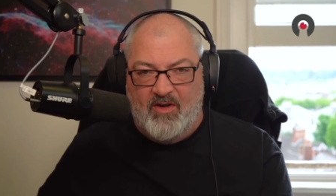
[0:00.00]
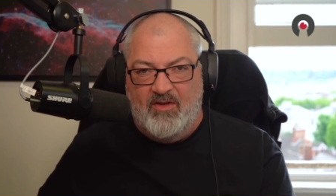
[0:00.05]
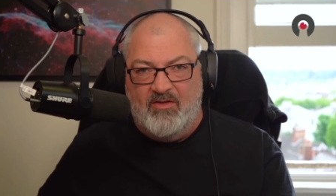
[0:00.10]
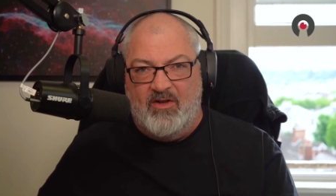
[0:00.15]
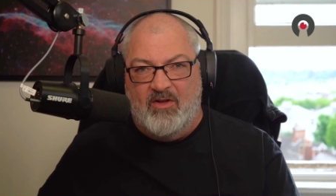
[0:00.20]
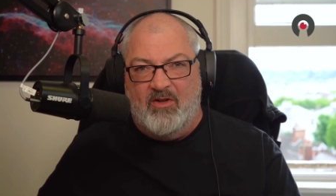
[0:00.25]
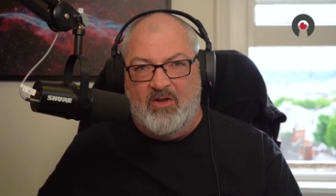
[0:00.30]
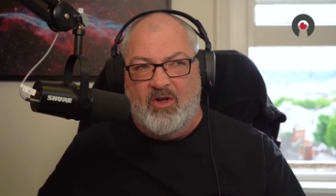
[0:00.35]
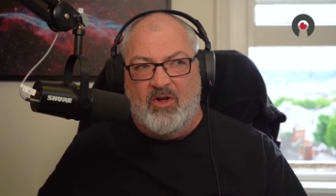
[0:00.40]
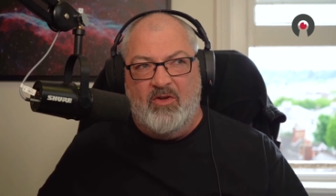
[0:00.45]
There's
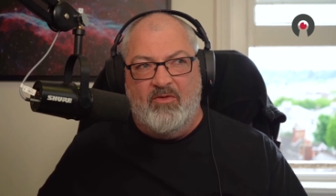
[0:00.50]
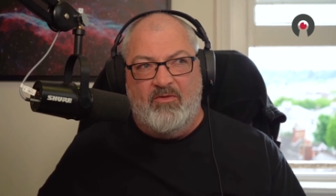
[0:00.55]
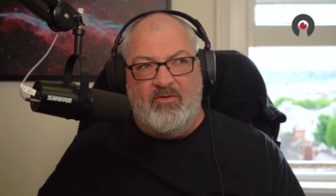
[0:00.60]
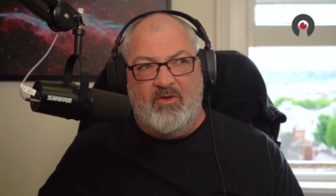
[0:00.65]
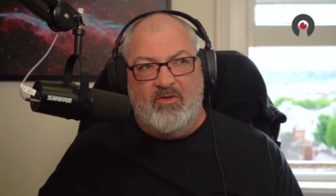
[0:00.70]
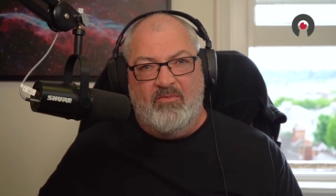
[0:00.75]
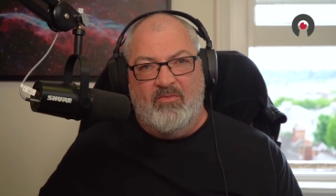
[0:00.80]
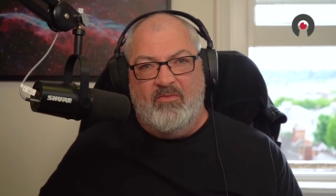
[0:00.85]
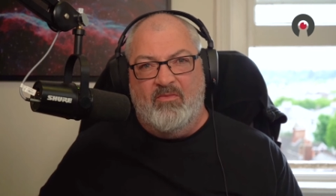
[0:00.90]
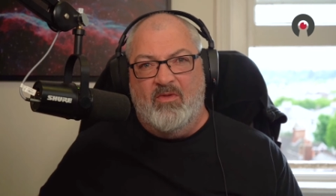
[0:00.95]
a lot
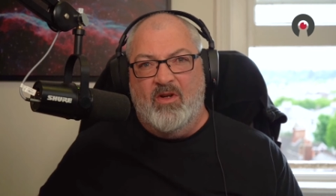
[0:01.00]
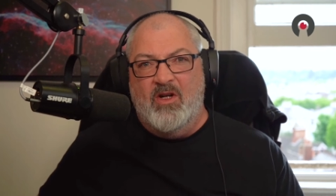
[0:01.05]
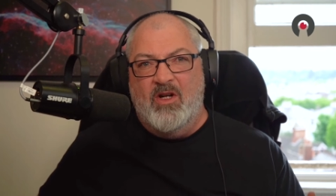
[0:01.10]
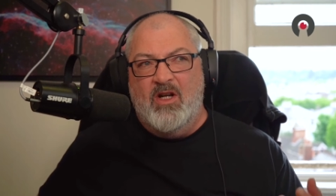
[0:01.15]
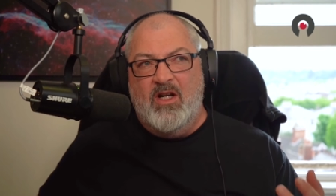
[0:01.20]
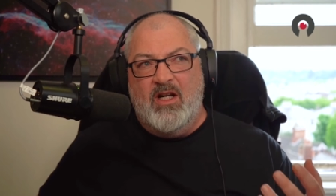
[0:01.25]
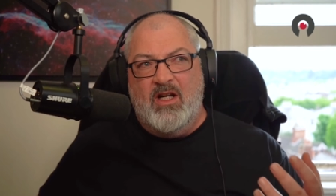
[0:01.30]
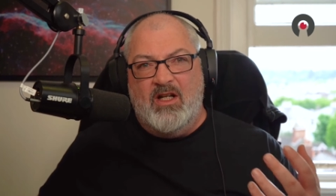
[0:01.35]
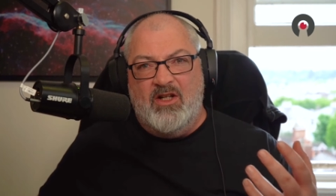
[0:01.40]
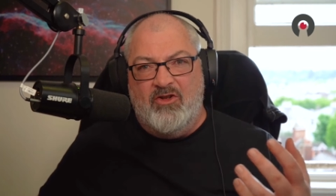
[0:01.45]
from
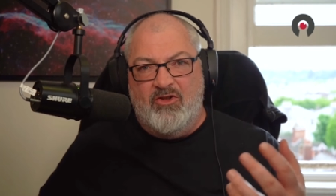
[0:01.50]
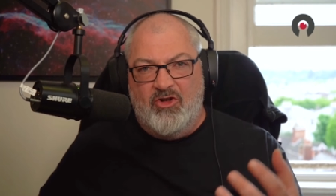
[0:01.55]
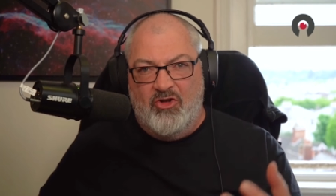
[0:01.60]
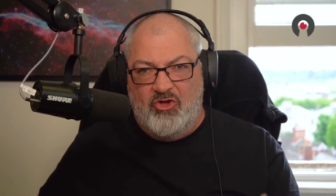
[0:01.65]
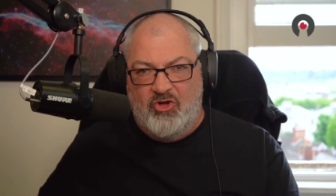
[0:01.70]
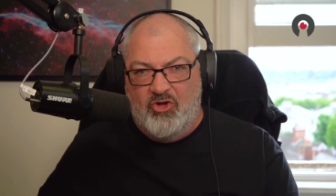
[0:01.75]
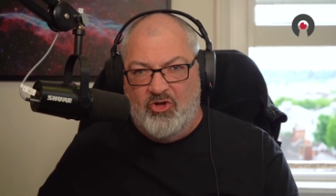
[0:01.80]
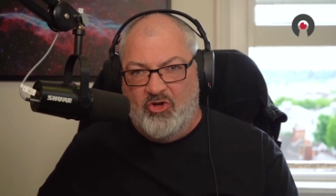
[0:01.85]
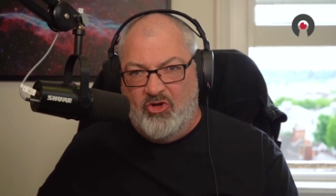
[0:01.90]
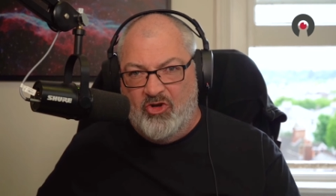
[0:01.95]
Eastern
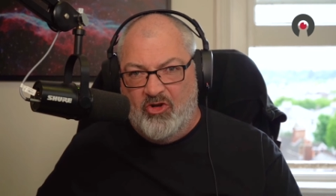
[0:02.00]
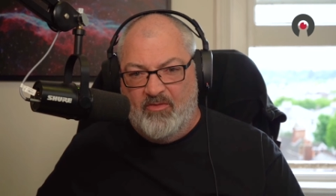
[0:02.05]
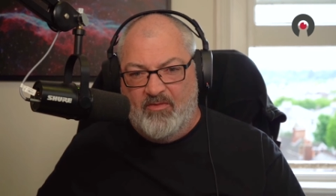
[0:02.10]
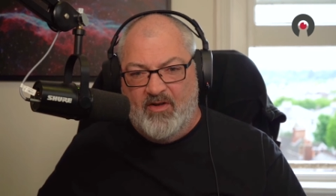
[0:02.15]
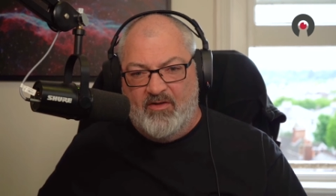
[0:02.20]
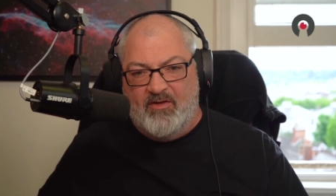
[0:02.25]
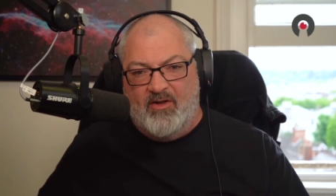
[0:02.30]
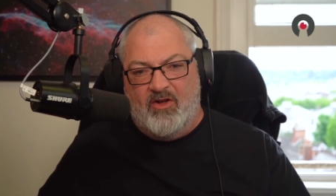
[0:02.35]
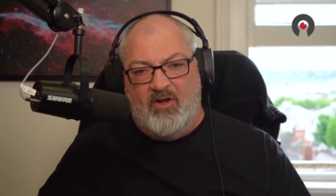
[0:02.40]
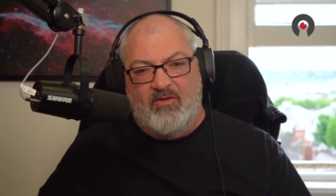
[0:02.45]
Europe,
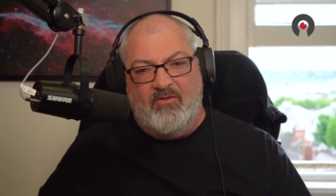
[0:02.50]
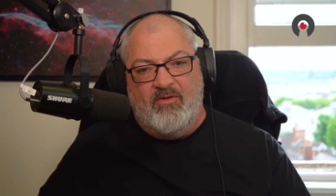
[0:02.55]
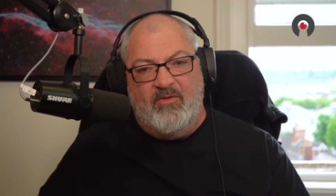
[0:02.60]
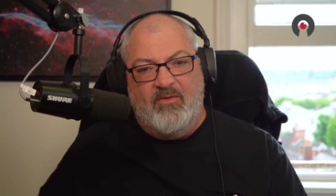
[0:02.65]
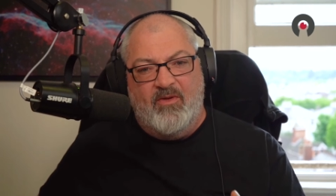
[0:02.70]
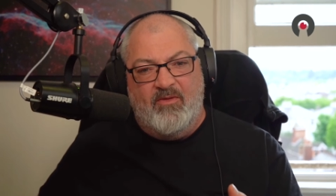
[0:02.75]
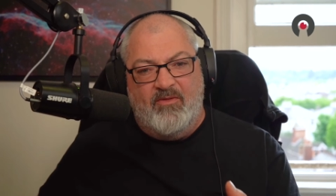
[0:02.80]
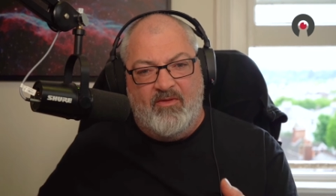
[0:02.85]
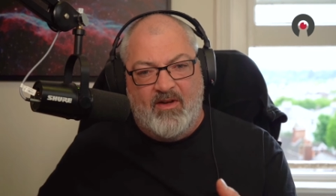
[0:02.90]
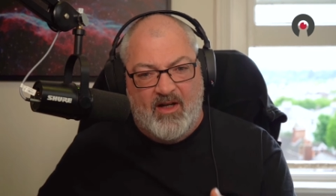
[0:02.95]
there's a lot from
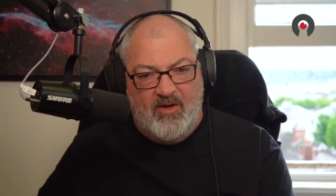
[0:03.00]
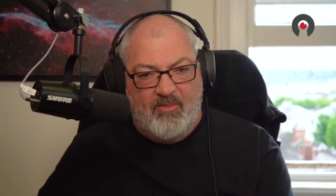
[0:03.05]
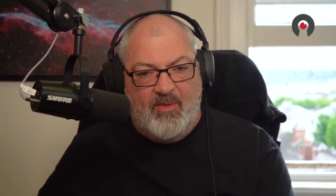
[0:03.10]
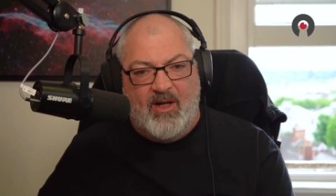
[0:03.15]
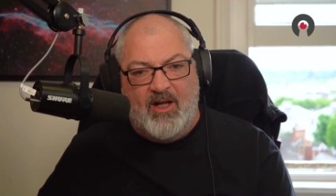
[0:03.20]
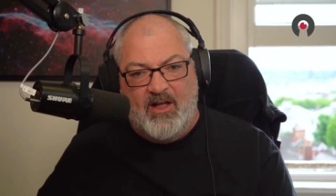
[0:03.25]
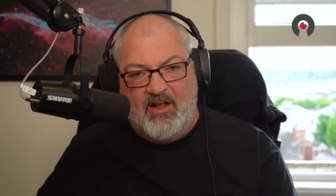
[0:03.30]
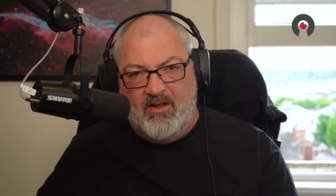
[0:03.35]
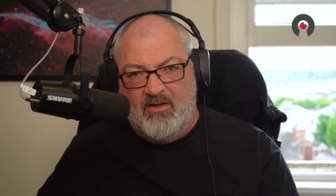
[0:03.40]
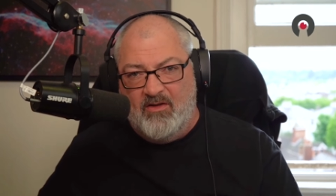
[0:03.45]
the
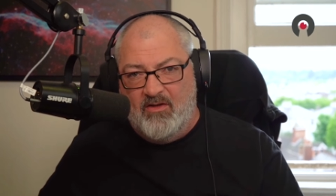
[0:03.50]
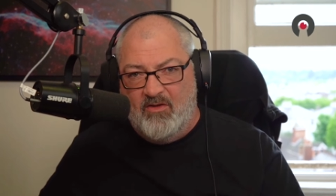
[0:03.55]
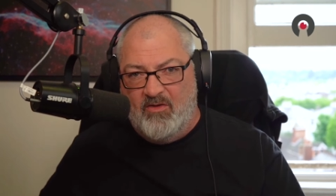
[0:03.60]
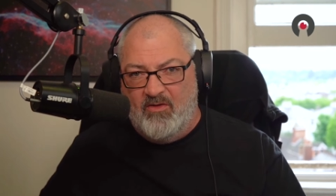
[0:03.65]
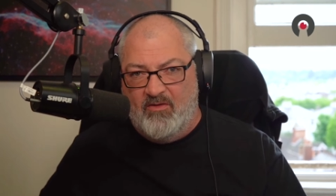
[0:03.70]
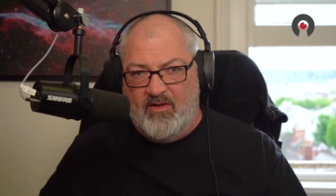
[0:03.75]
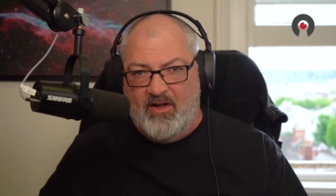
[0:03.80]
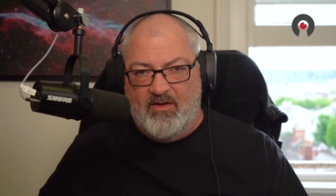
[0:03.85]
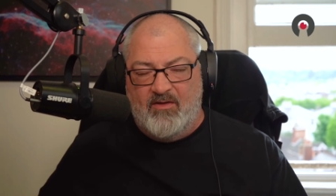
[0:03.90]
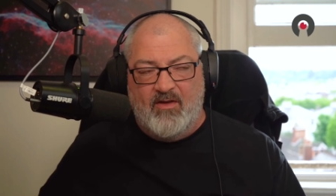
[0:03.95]
Philippines and all
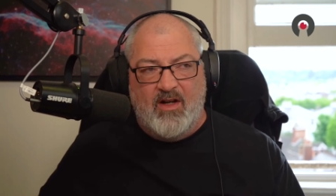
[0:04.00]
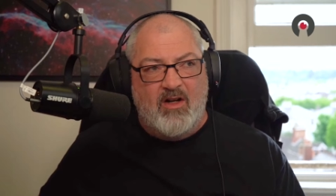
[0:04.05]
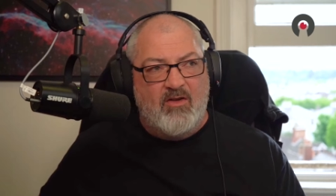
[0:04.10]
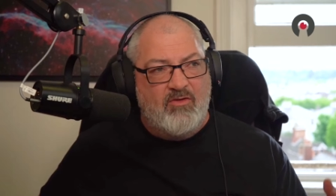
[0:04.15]
the rest of it.